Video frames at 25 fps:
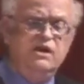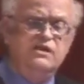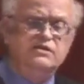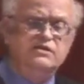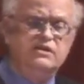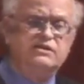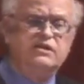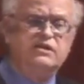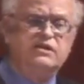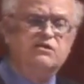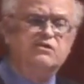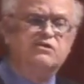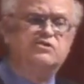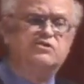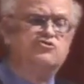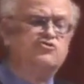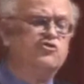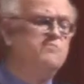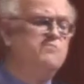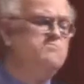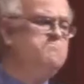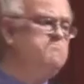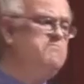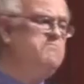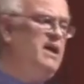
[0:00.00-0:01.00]
that there is
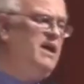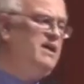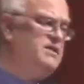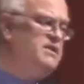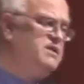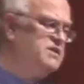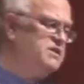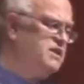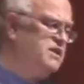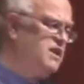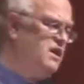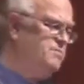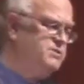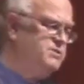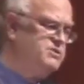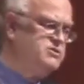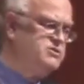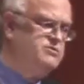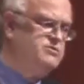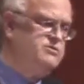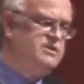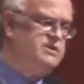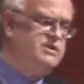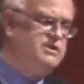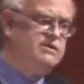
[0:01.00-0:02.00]
tremendous
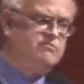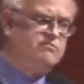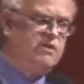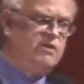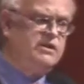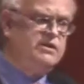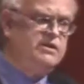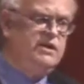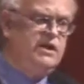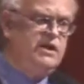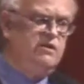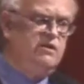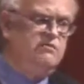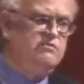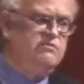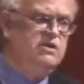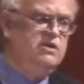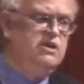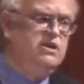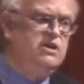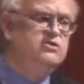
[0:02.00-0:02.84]
opportunity right now